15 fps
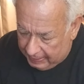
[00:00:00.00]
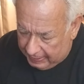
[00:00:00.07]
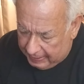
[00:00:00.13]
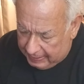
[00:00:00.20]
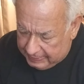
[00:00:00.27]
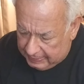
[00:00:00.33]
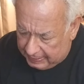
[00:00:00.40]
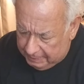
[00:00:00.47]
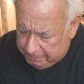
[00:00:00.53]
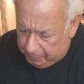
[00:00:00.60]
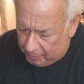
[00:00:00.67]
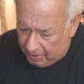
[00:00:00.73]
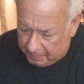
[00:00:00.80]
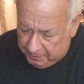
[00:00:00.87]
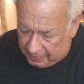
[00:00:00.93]
And I
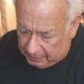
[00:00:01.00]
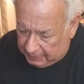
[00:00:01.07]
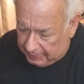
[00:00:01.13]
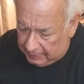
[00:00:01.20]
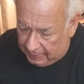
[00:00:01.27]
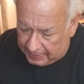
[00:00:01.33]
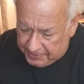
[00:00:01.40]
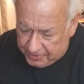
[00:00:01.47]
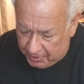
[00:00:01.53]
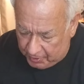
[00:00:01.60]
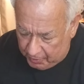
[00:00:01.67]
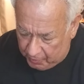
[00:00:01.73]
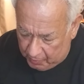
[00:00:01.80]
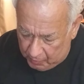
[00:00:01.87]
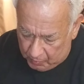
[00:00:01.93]
primarily like to
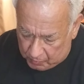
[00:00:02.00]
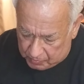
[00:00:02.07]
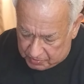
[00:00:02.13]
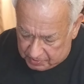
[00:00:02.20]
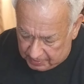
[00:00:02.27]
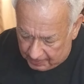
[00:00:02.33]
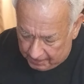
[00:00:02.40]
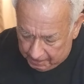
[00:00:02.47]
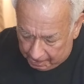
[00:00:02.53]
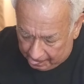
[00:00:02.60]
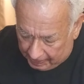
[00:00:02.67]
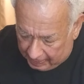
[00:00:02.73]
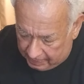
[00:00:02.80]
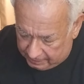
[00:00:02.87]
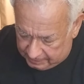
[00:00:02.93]
use
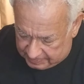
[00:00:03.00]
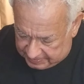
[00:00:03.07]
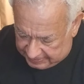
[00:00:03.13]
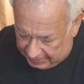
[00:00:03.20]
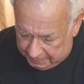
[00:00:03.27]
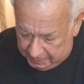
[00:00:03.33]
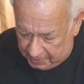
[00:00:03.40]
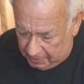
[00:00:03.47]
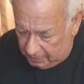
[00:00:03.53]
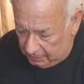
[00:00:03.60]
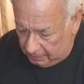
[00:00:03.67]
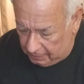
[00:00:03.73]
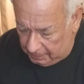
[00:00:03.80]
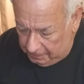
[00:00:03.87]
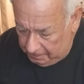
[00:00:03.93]
same
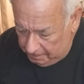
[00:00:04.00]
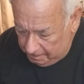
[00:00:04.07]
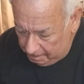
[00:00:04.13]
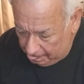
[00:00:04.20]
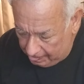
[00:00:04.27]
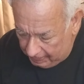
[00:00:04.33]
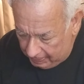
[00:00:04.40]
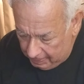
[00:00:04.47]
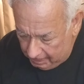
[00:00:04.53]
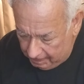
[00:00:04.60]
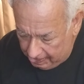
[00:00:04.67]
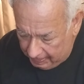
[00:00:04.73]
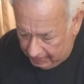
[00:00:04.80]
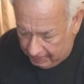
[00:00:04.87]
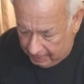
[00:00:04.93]
color,
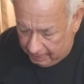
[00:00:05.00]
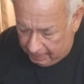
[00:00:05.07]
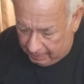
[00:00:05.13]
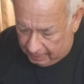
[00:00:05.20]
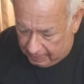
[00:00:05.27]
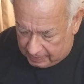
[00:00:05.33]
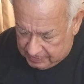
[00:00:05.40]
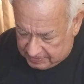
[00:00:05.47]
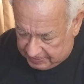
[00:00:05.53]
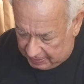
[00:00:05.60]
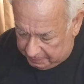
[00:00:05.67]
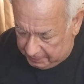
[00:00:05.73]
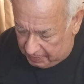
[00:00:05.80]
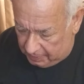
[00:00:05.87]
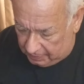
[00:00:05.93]

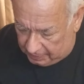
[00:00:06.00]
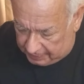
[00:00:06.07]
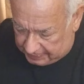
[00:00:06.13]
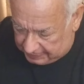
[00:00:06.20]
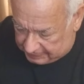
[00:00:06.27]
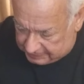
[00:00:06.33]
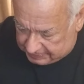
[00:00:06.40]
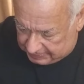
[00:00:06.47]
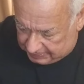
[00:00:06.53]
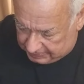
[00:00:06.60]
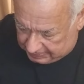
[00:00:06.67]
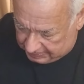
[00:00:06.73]
same coloredness.